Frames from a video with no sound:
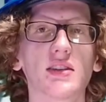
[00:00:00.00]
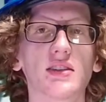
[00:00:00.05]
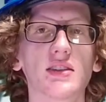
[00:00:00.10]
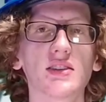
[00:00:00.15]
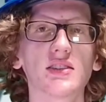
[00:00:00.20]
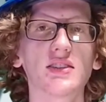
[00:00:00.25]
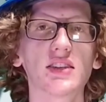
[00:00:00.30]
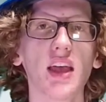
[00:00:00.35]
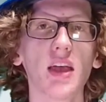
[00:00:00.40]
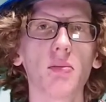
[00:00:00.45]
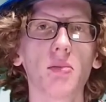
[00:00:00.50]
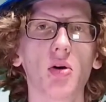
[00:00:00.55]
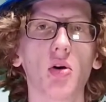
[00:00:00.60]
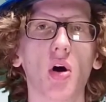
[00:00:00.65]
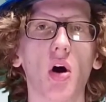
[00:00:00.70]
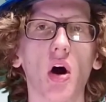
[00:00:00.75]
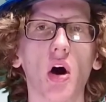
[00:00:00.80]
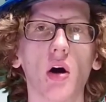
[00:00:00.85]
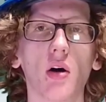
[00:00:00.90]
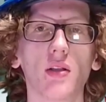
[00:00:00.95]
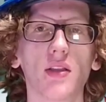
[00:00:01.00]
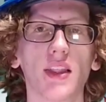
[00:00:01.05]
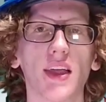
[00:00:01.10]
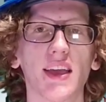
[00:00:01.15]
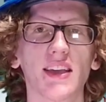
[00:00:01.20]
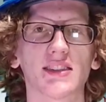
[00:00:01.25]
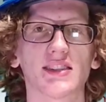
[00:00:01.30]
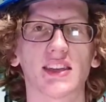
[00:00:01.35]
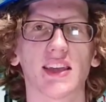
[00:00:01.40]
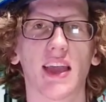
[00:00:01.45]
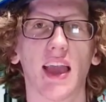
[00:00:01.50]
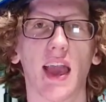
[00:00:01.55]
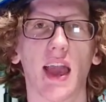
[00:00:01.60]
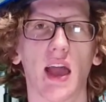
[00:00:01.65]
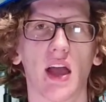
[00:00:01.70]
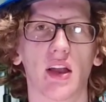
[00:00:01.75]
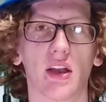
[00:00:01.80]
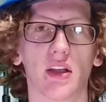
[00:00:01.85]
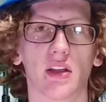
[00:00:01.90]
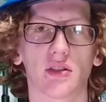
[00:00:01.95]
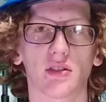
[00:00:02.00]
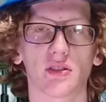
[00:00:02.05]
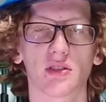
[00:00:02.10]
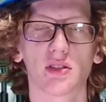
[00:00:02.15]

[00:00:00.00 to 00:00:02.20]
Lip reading: disable all laser cannons.